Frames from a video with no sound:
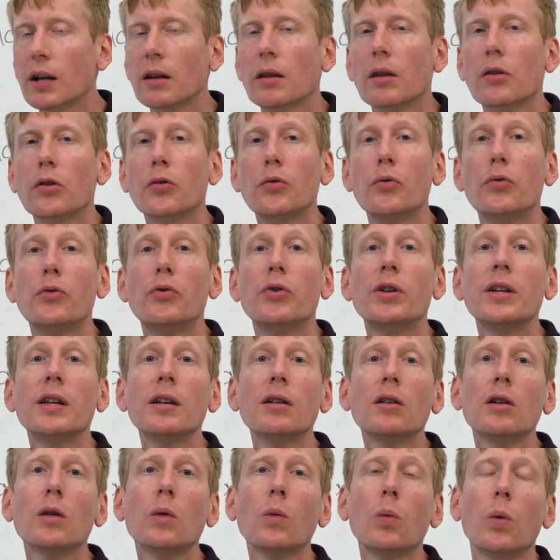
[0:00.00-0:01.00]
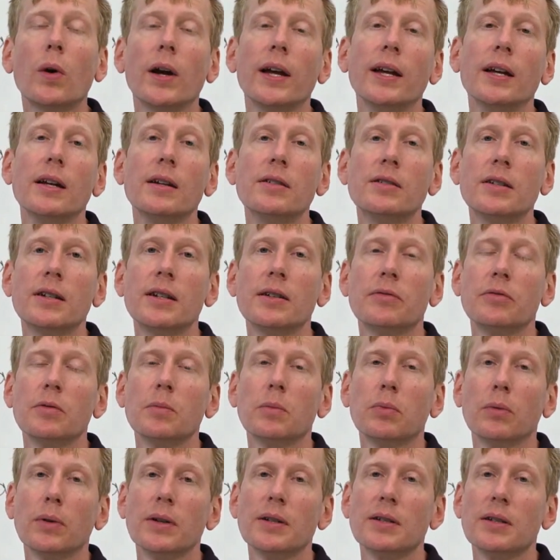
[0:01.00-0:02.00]
and the real wage at
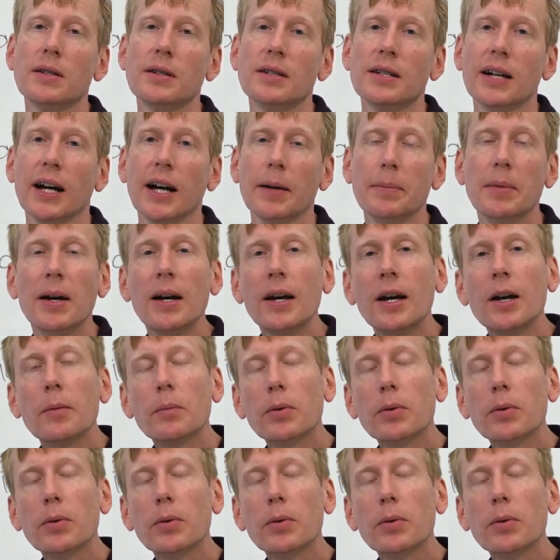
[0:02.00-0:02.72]
different points in time,